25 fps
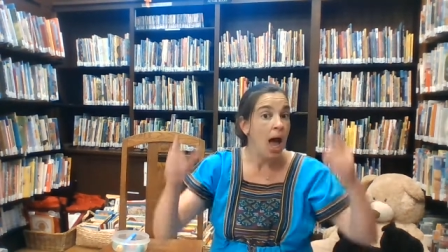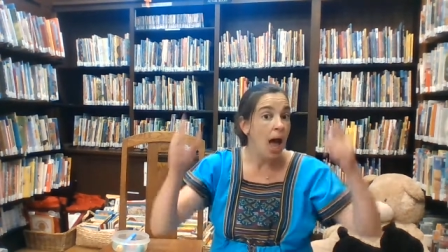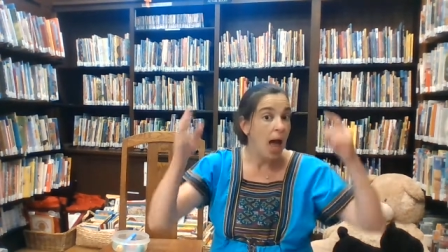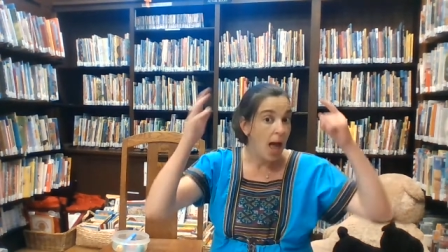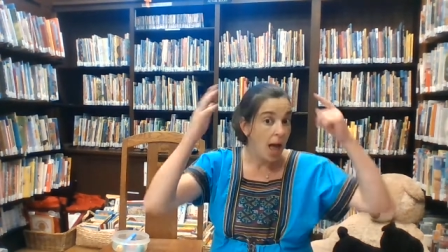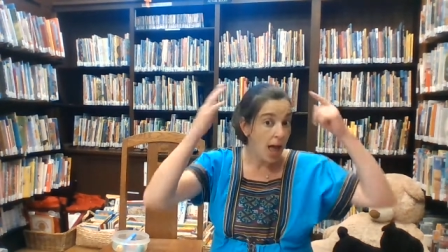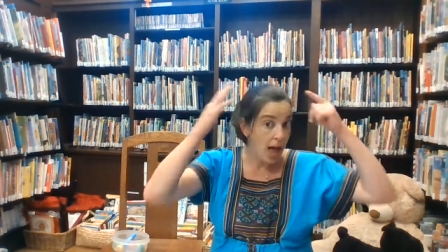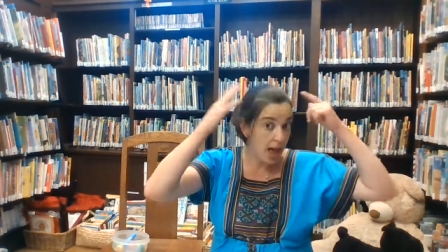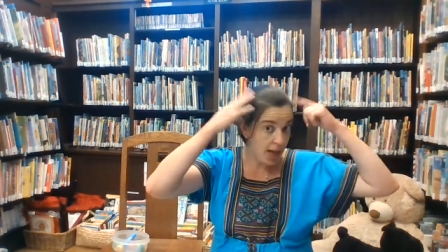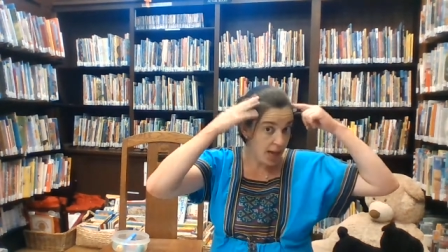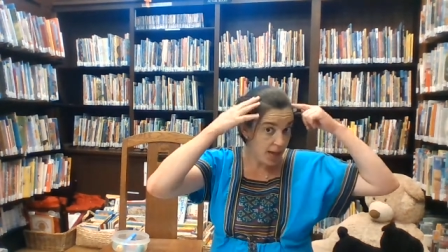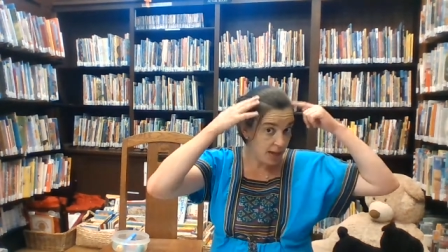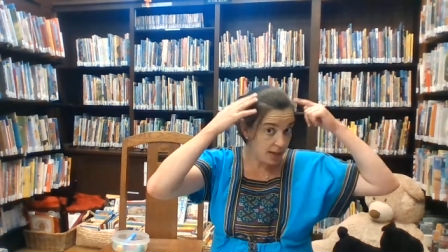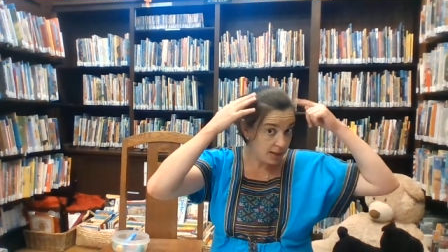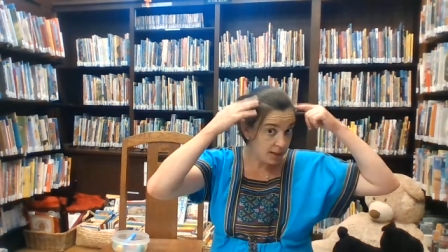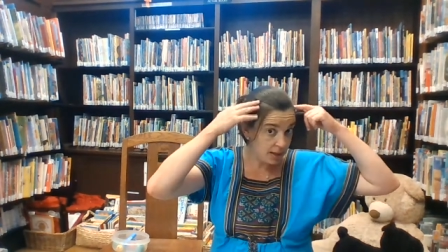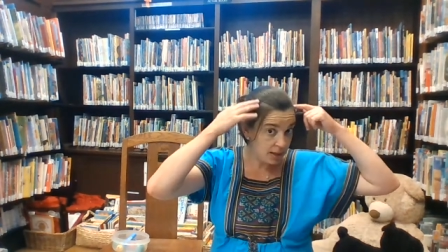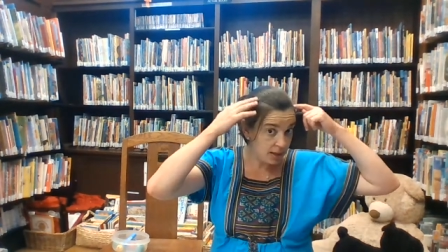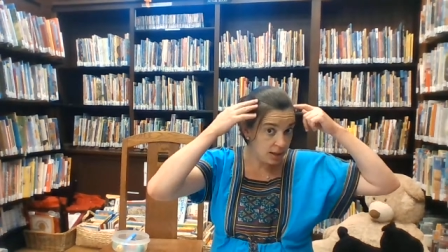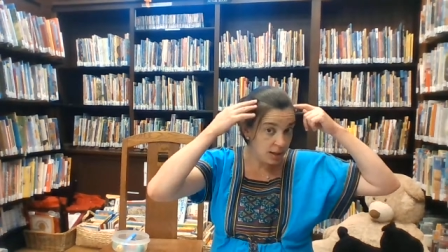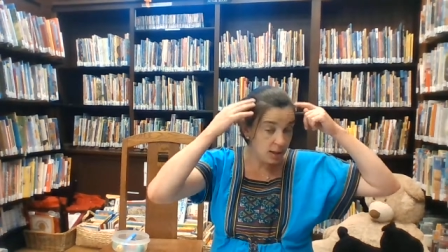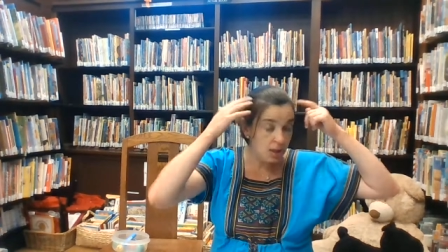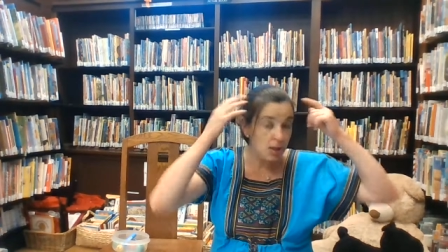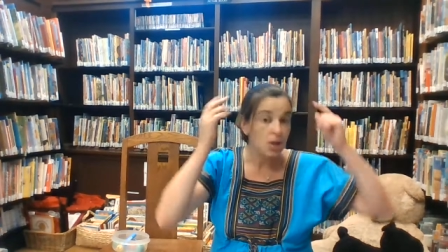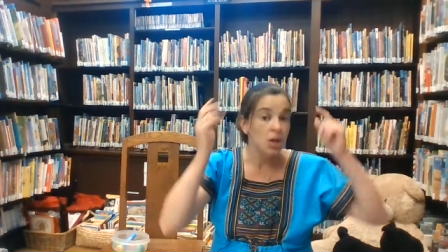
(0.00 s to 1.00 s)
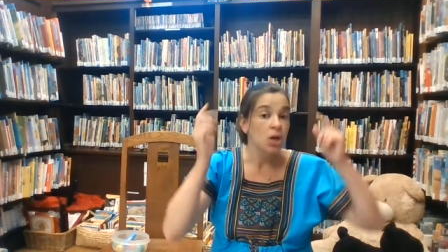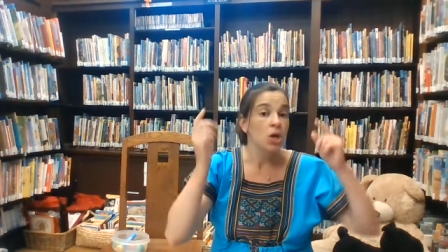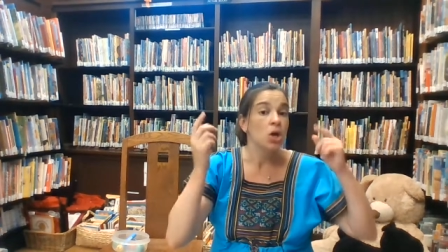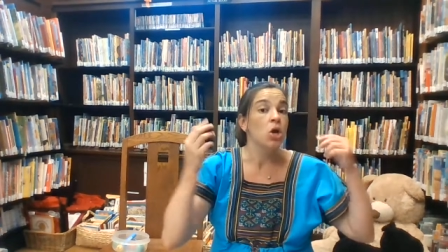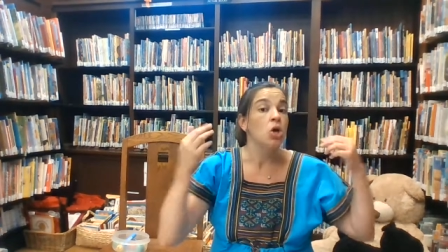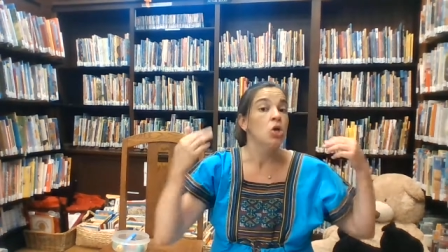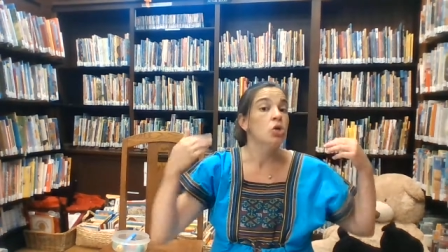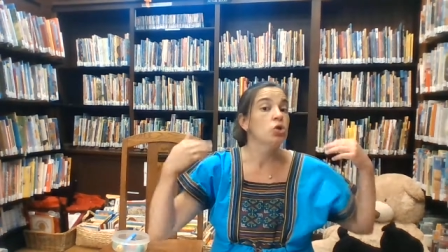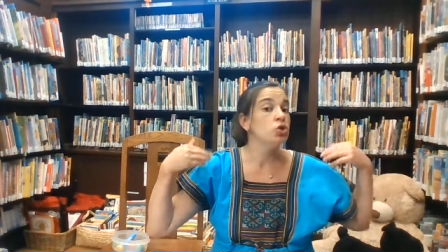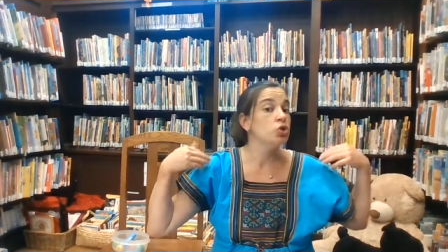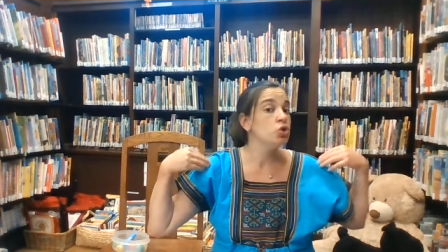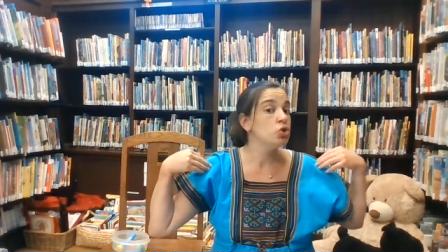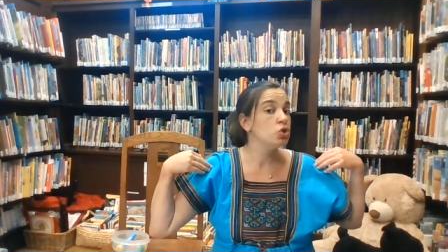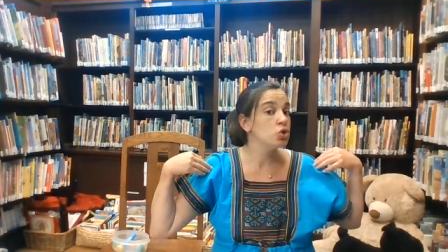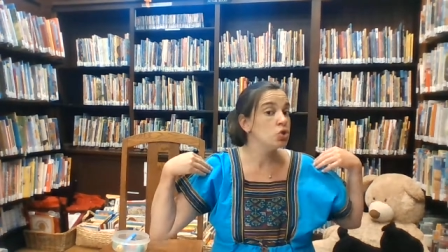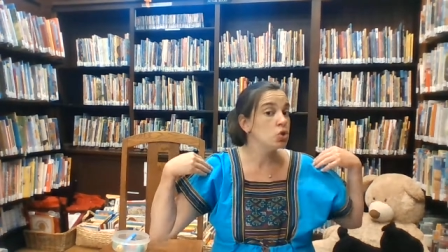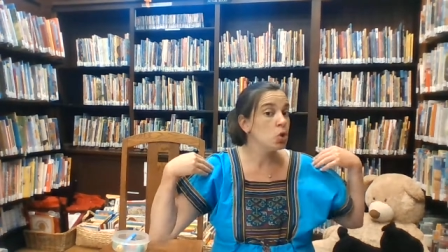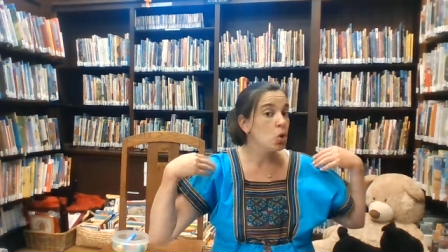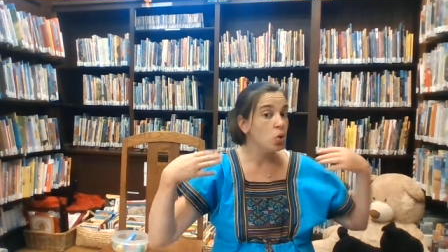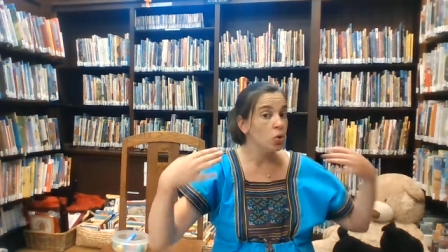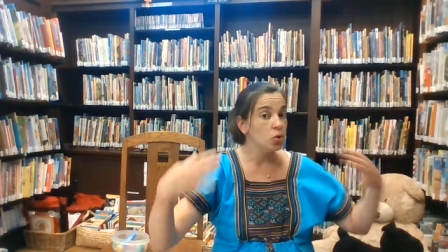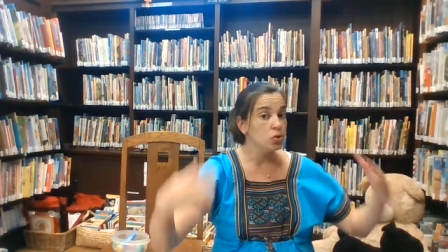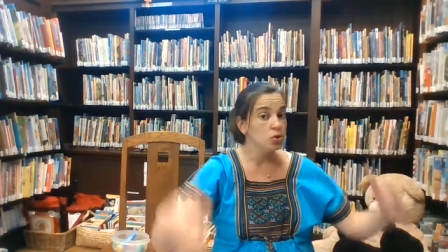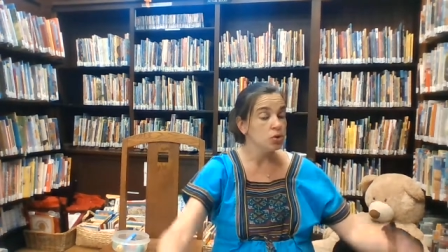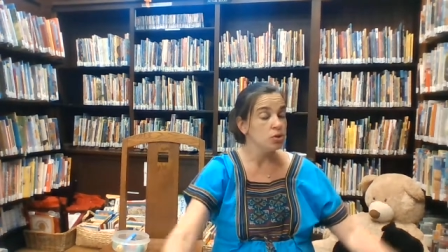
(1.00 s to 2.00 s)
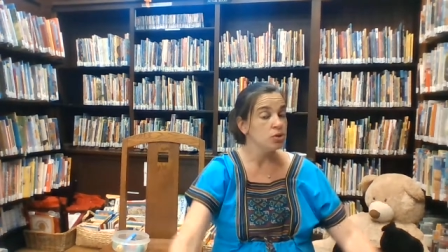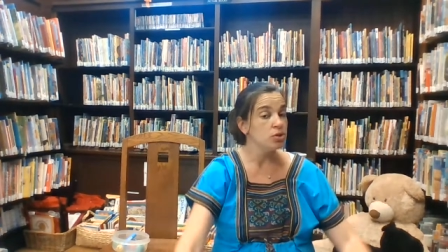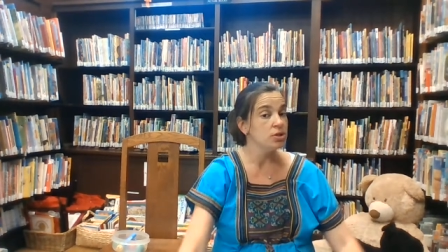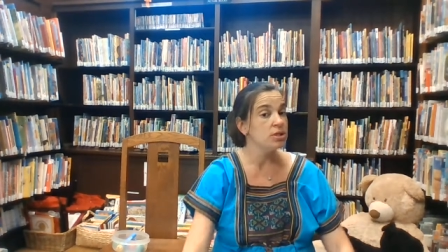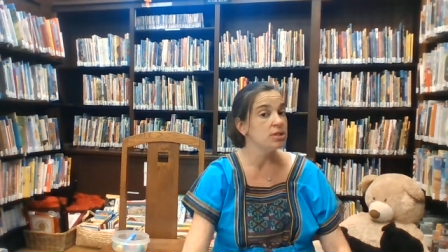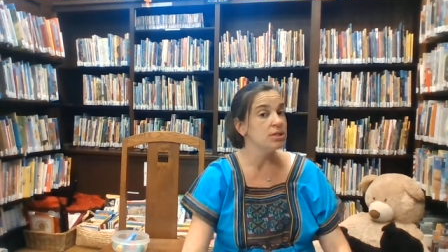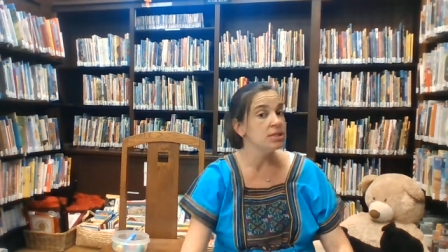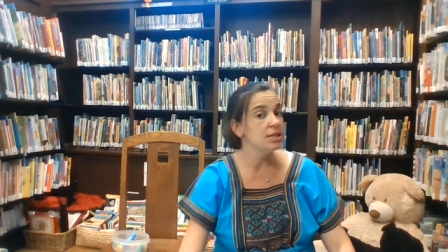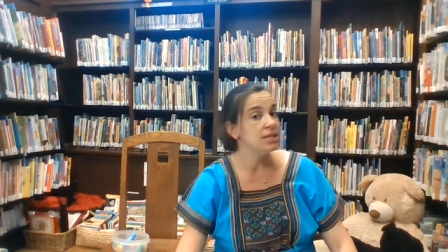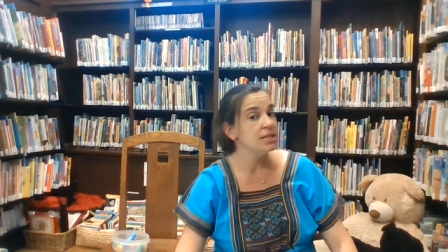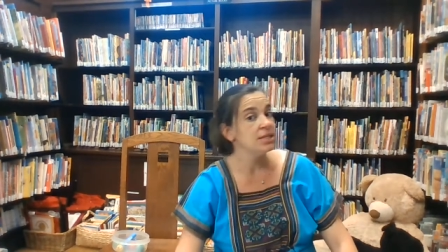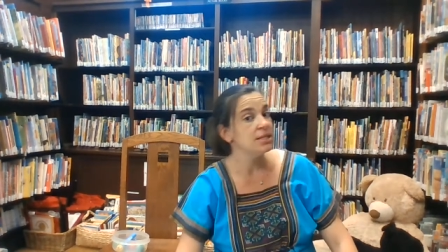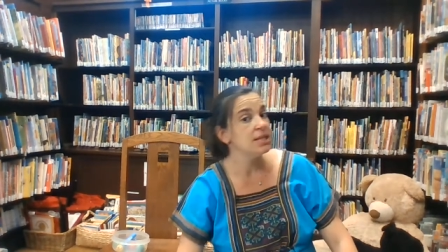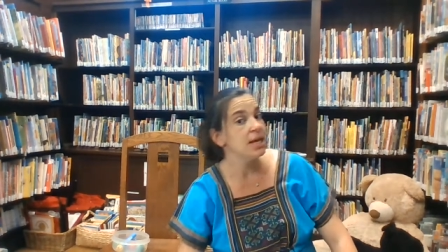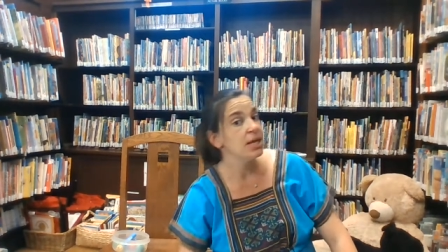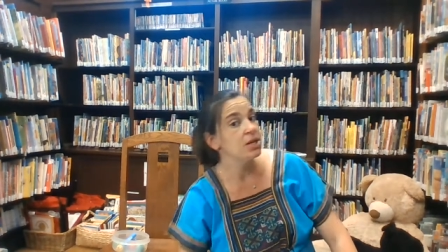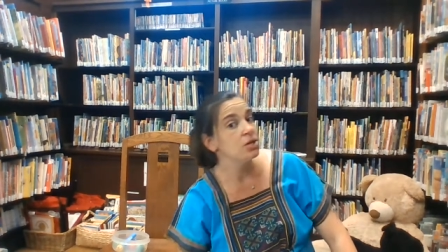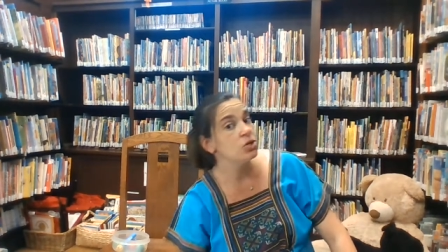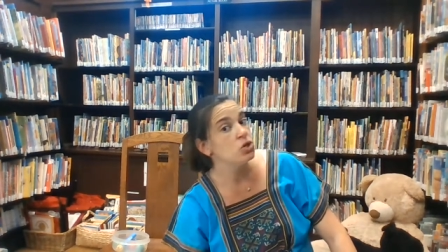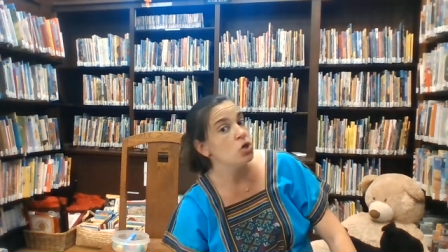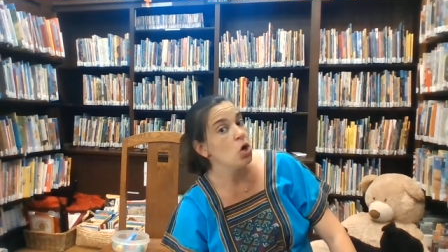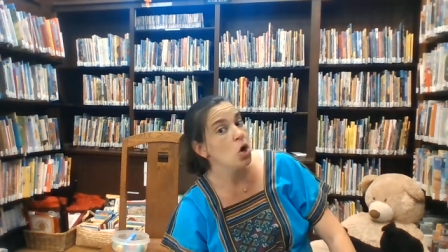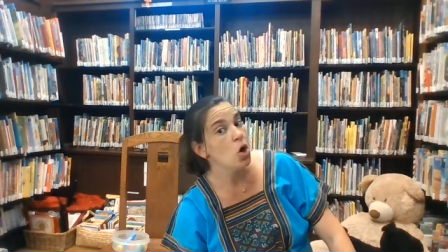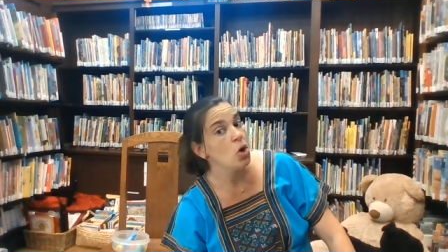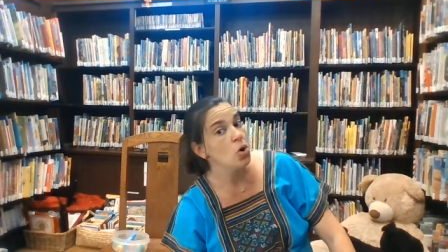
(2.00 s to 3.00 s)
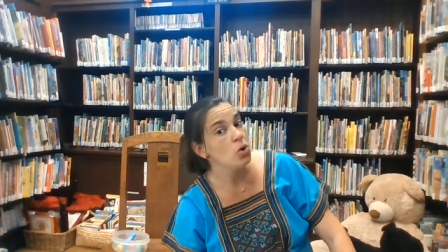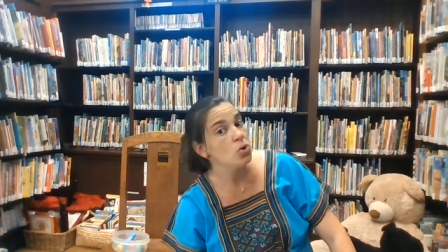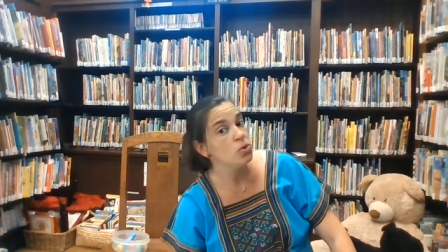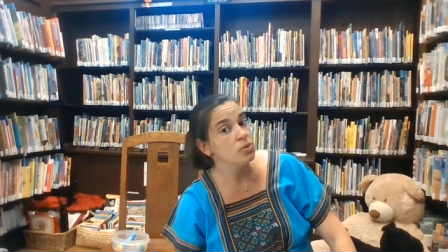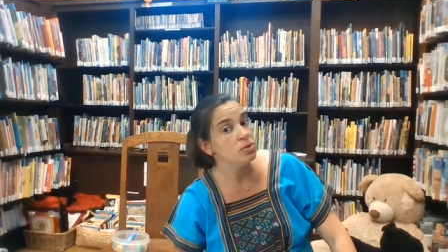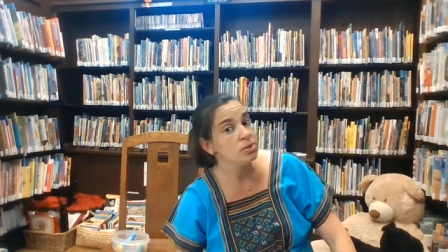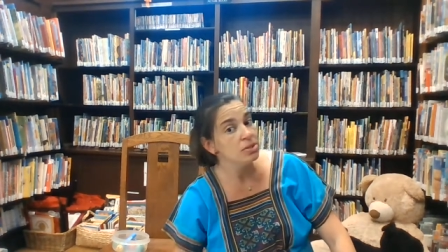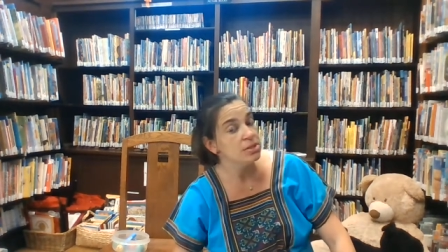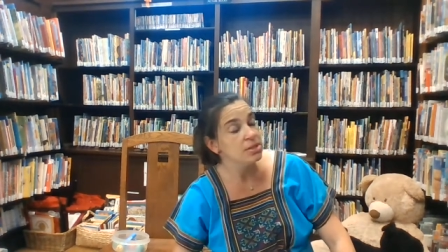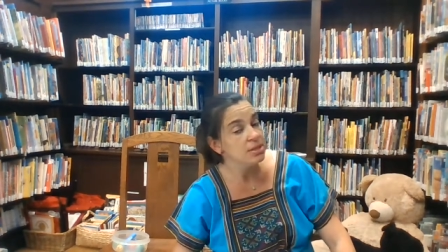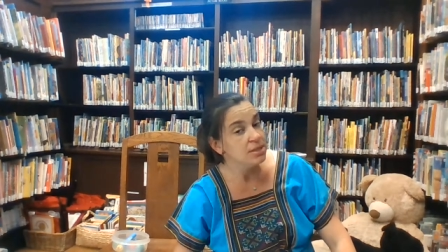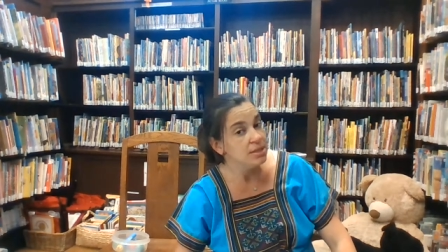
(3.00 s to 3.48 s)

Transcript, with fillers: head, shoulders, knees and toes,